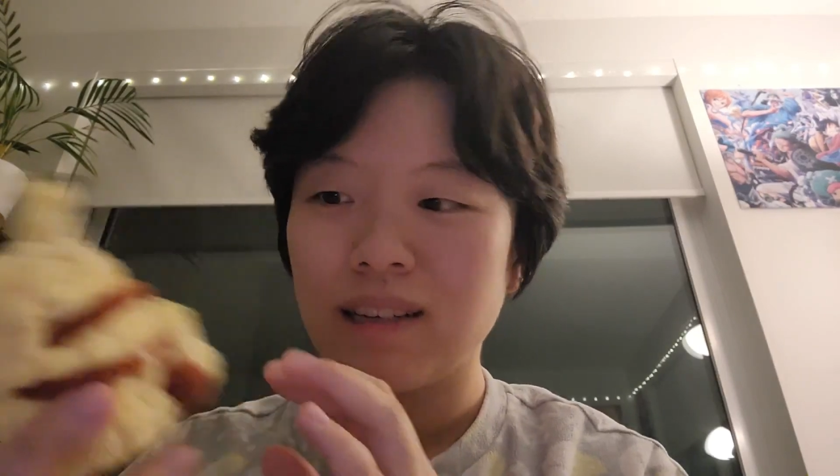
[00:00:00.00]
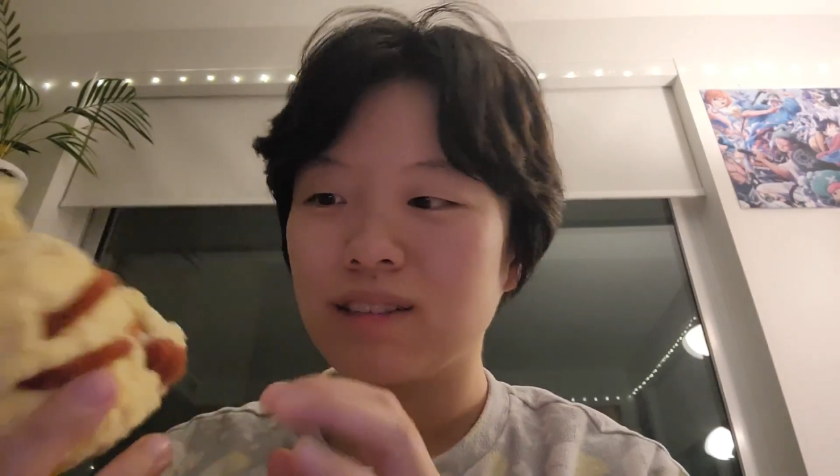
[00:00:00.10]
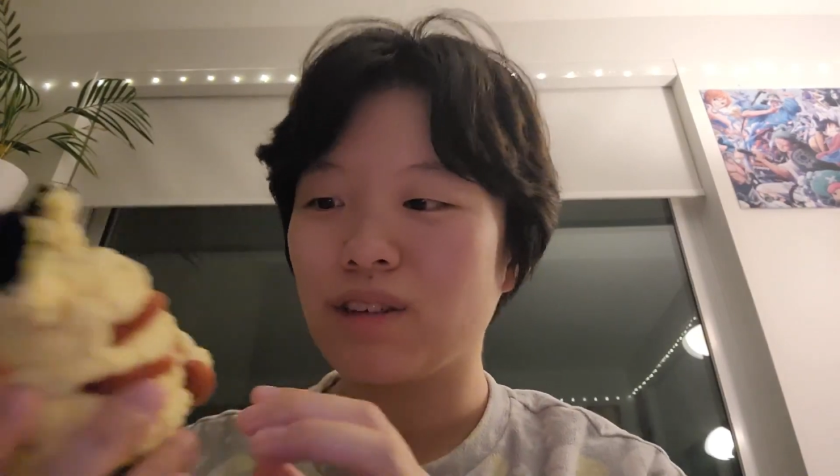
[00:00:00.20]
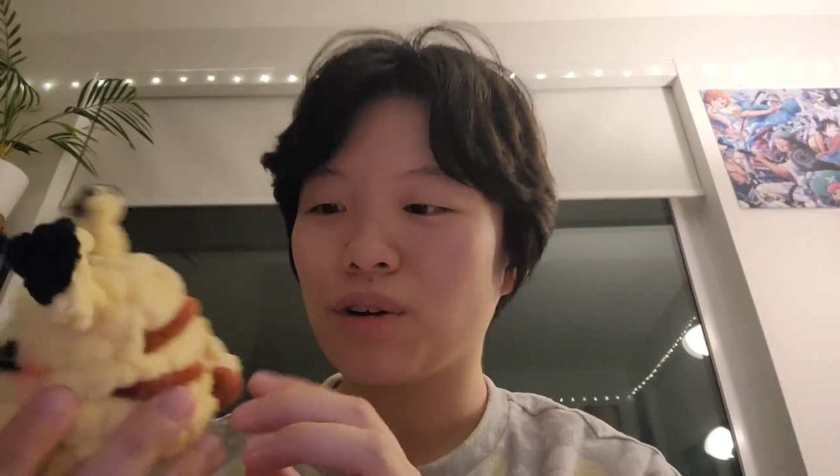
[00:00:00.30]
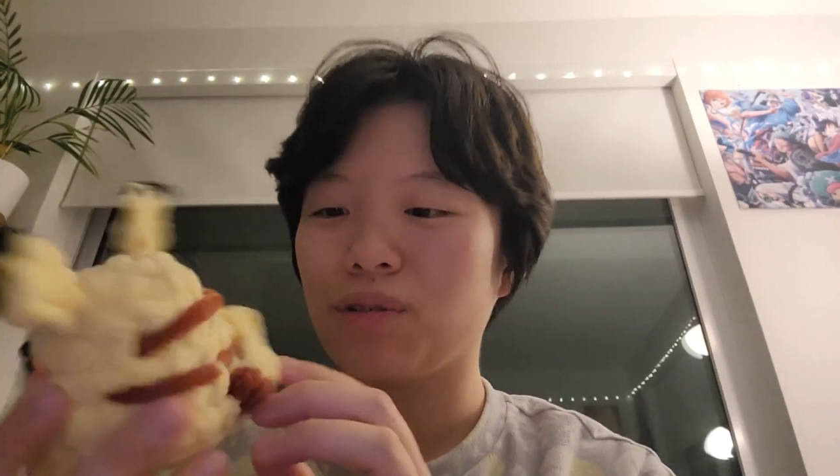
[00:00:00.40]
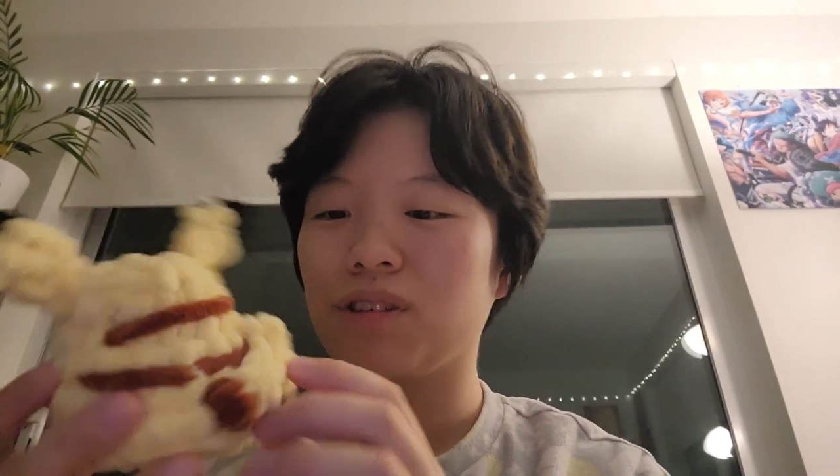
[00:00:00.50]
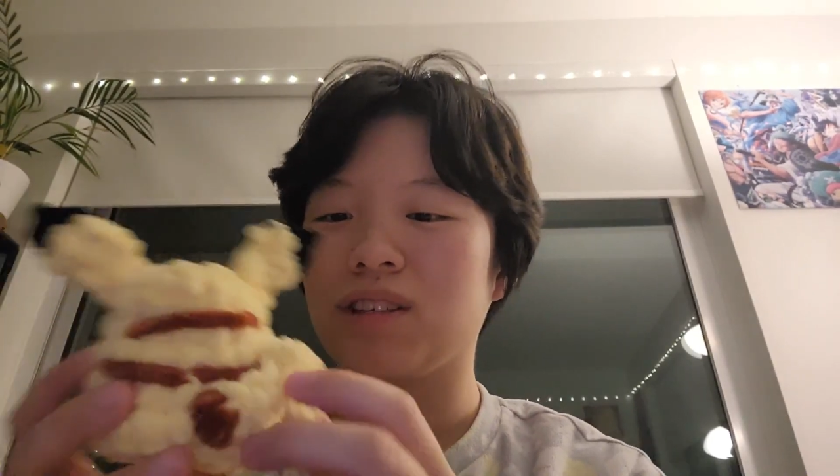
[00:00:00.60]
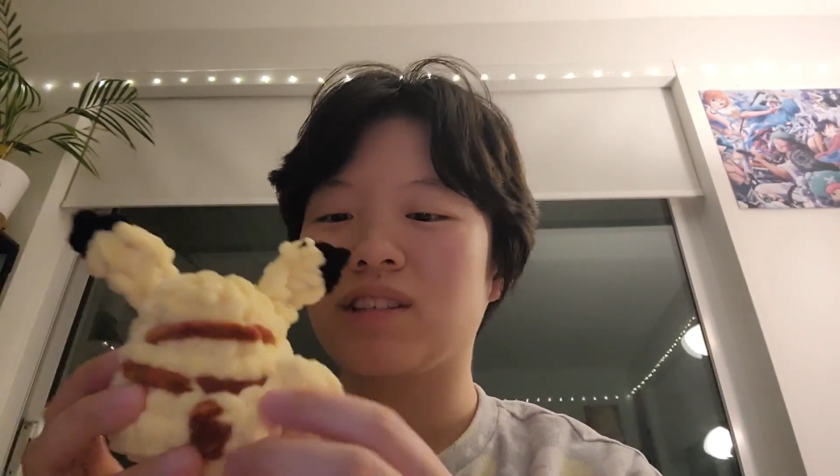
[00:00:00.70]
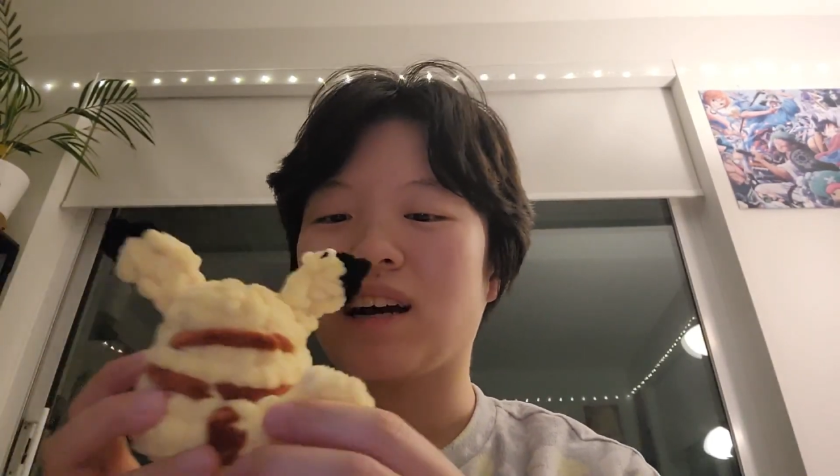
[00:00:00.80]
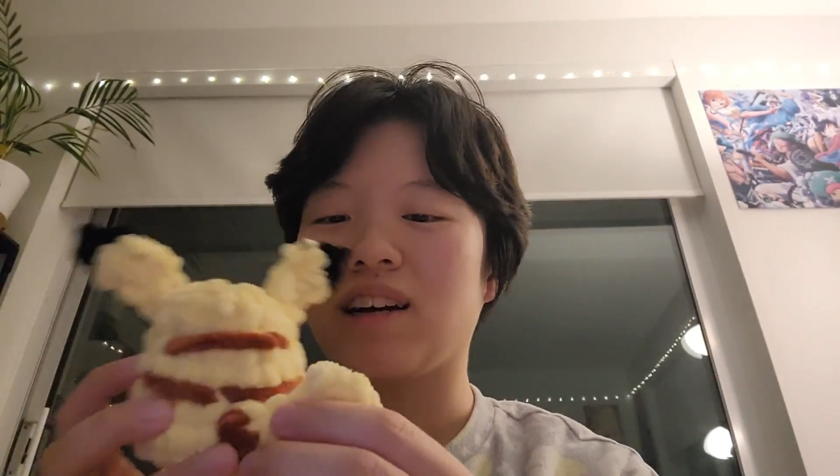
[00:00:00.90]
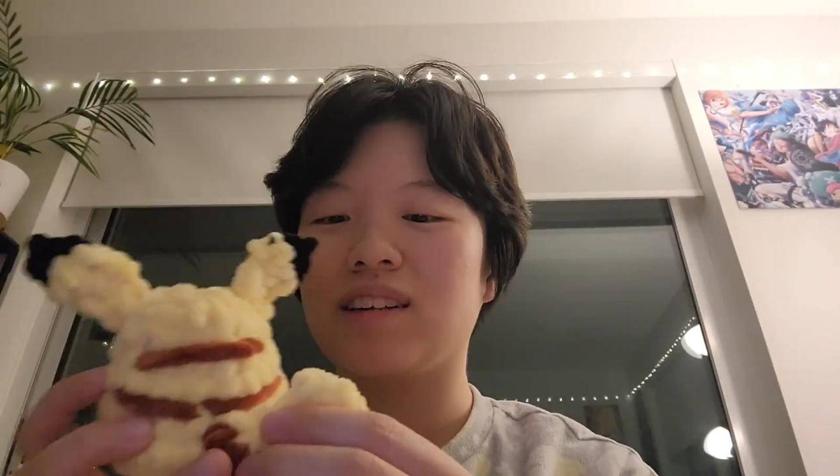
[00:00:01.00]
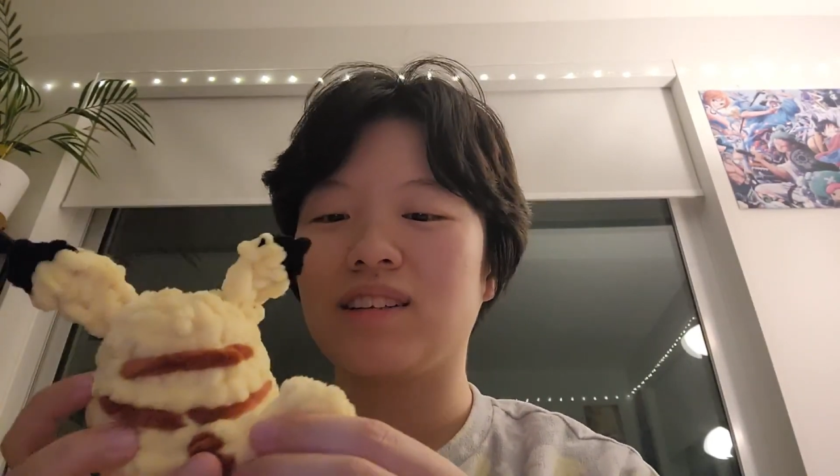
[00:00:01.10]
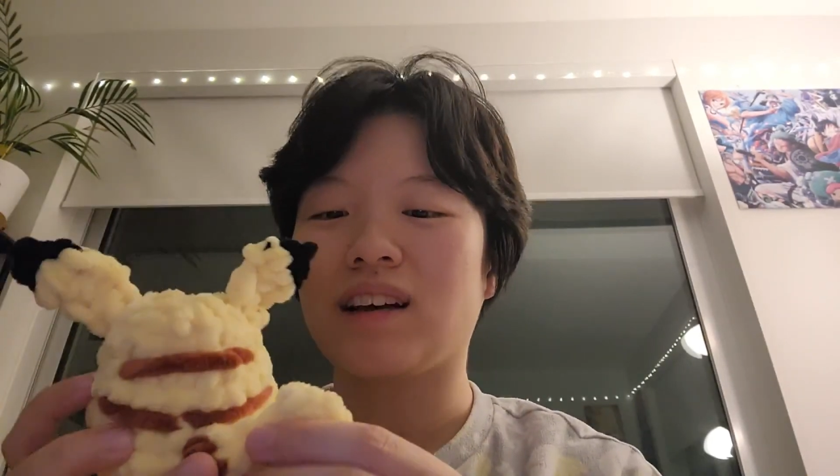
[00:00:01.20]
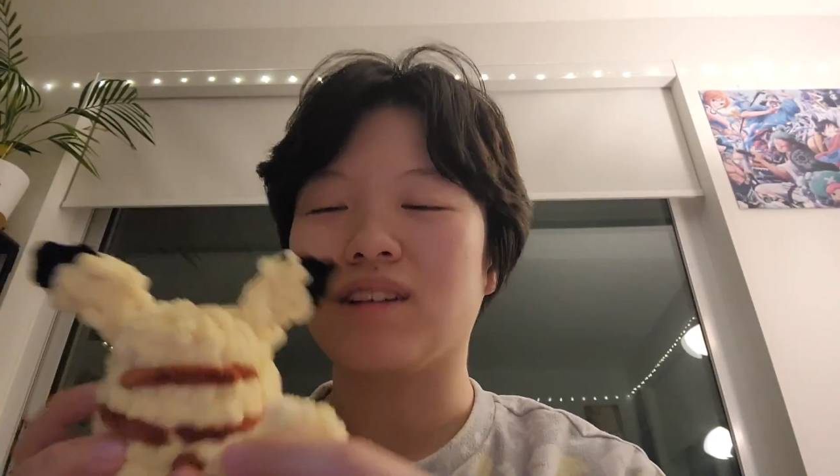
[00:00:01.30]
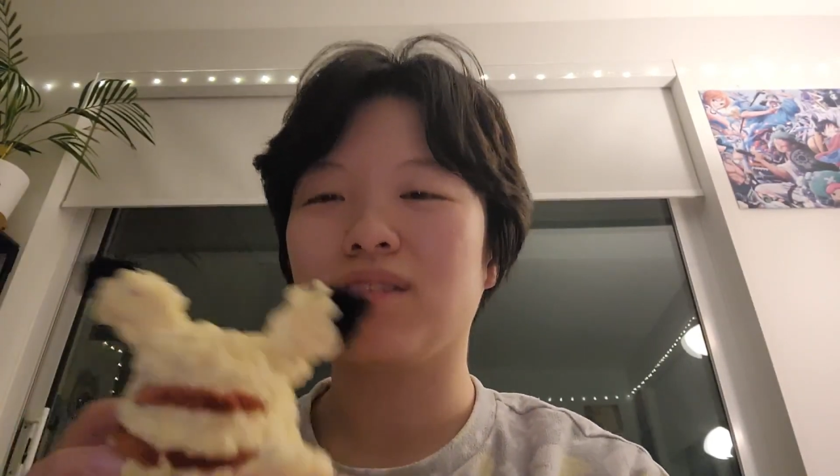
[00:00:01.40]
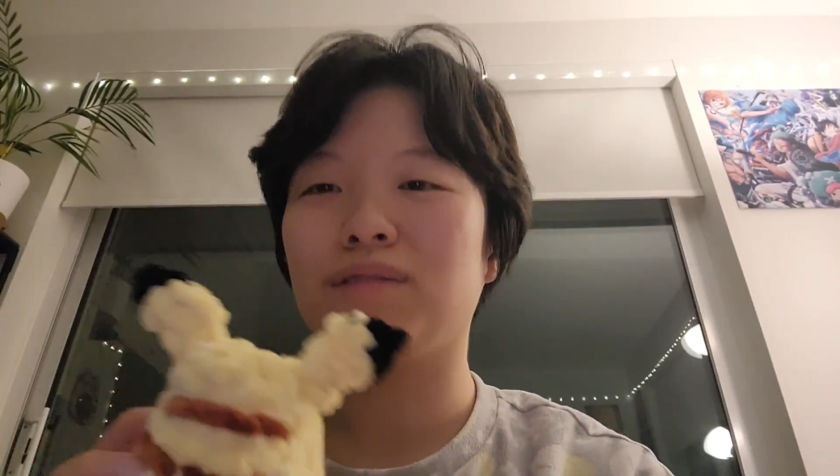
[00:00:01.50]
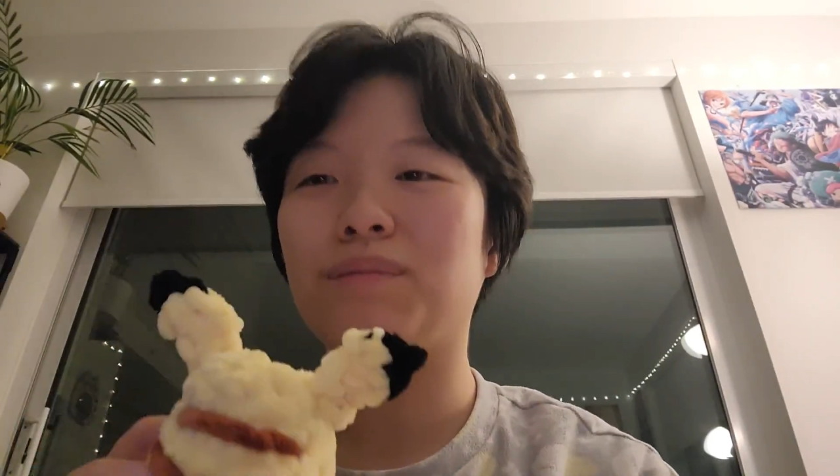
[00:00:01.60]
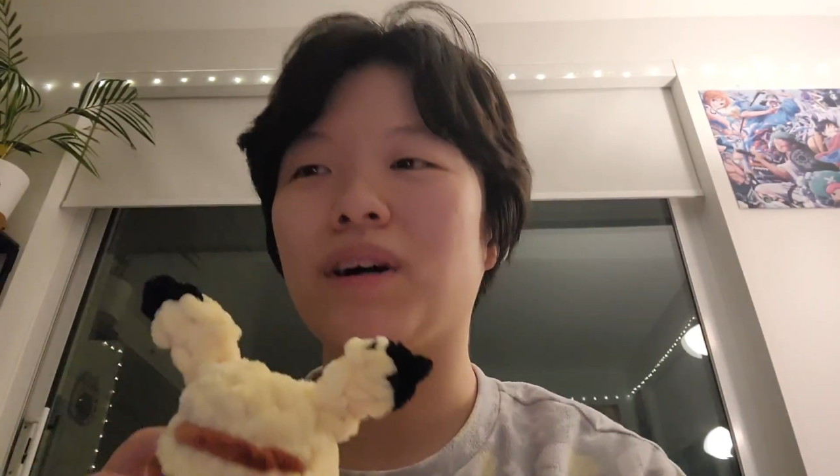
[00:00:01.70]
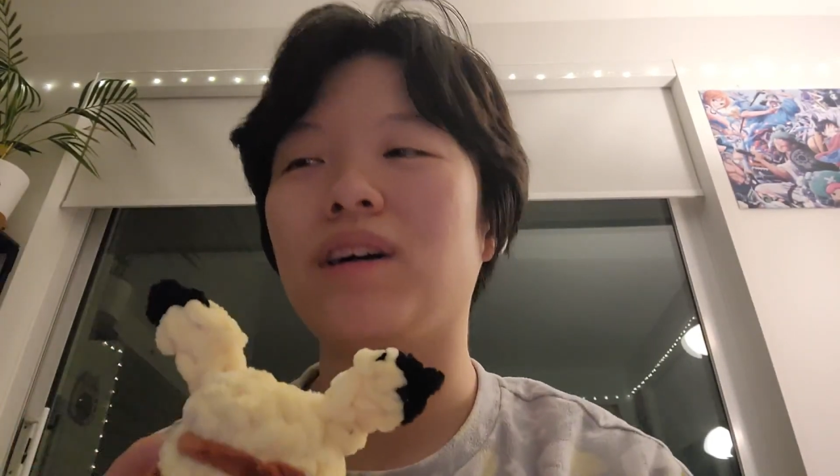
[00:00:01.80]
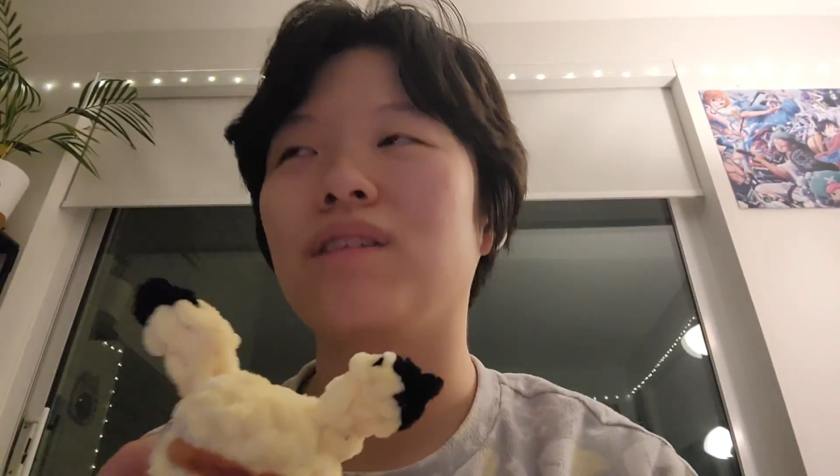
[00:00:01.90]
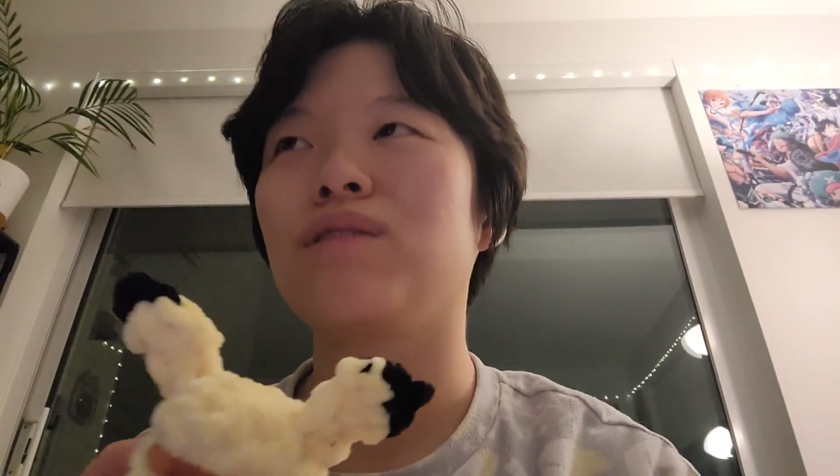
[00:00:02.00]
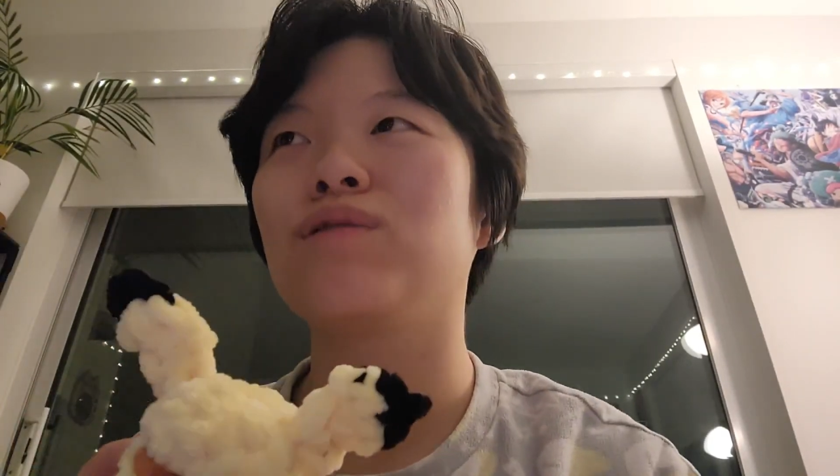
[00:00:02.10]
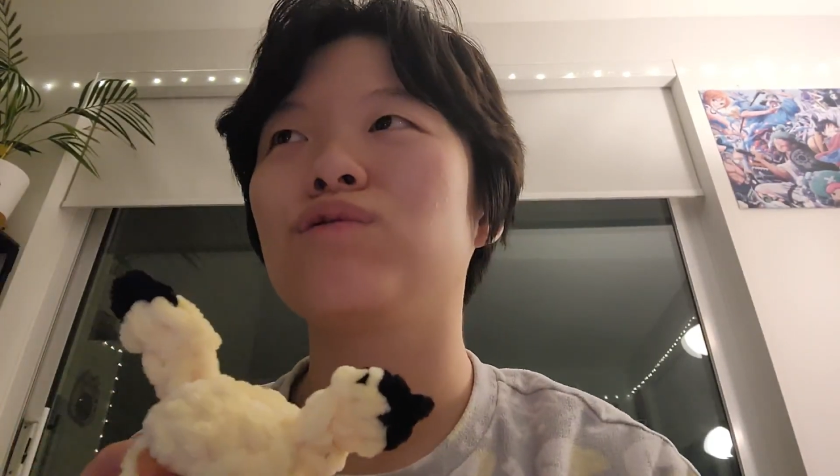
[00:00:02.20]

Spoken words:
So this guy, out of my